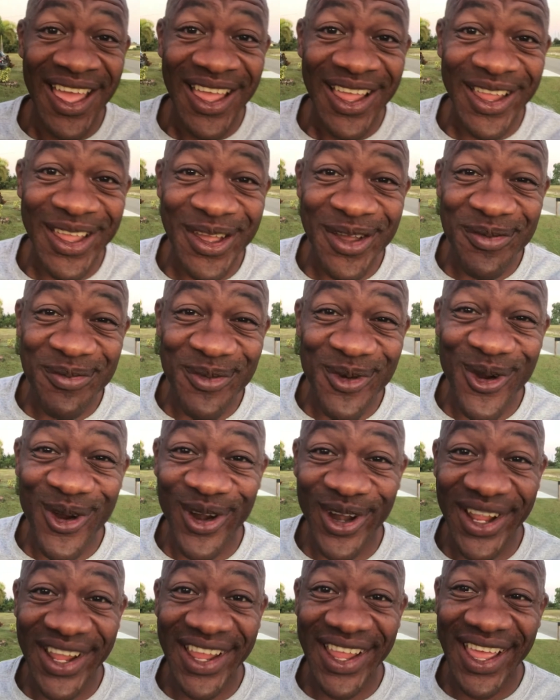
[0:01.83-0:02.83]
Good
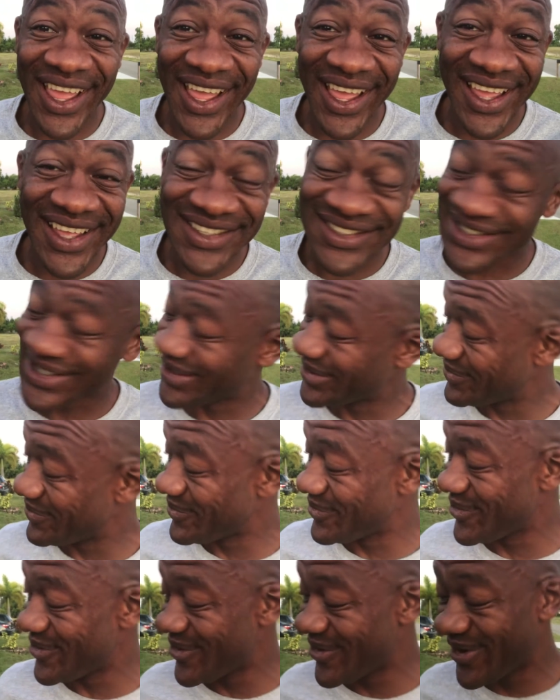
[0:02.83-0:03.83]
morning, guys. Good
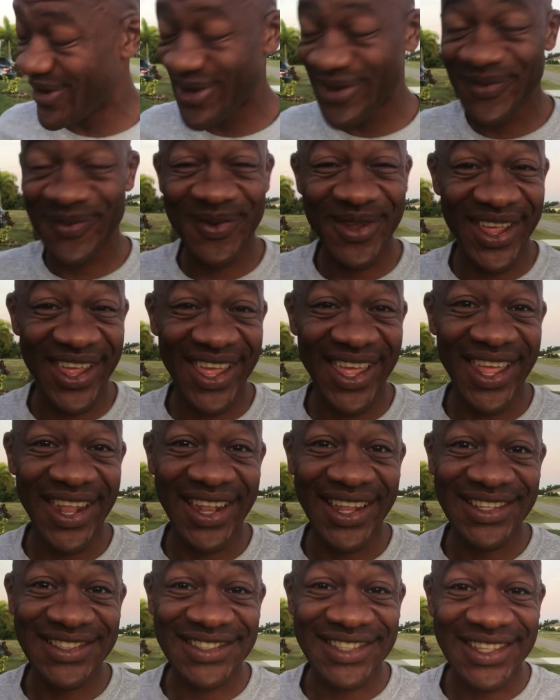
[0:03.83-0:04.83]
morning, man.
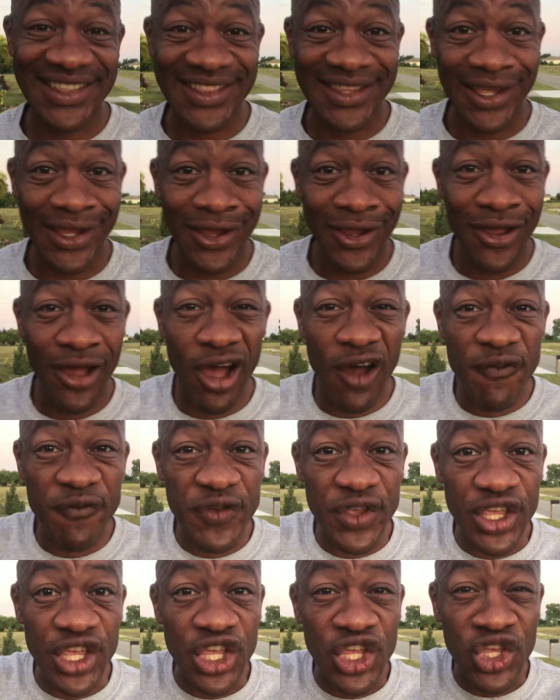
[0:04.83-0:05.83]
Let's get the
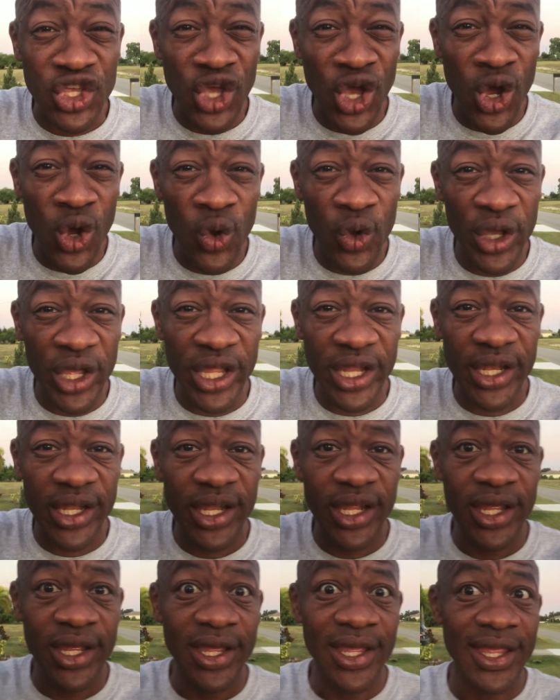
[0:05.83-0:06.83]
coffee going.
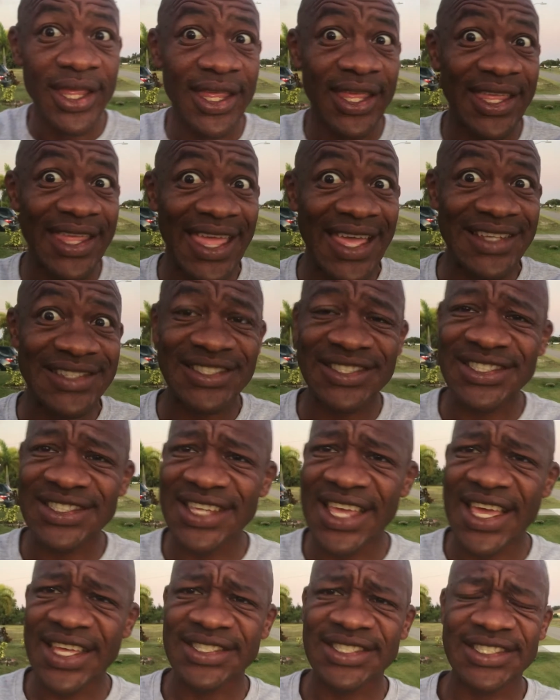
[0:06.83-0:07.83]
Yes,
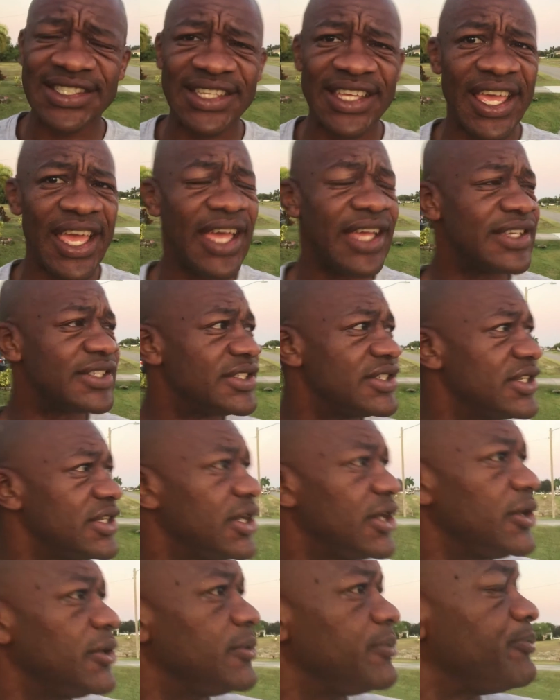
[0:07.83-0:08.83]
yes, yes.
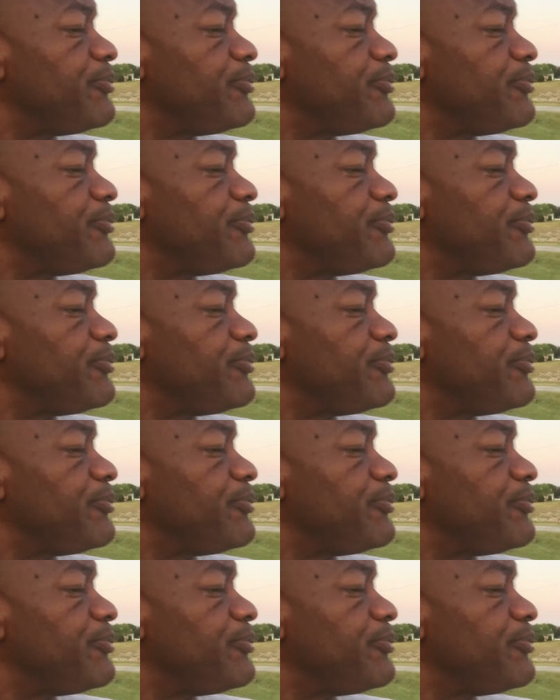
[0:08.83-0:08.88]
I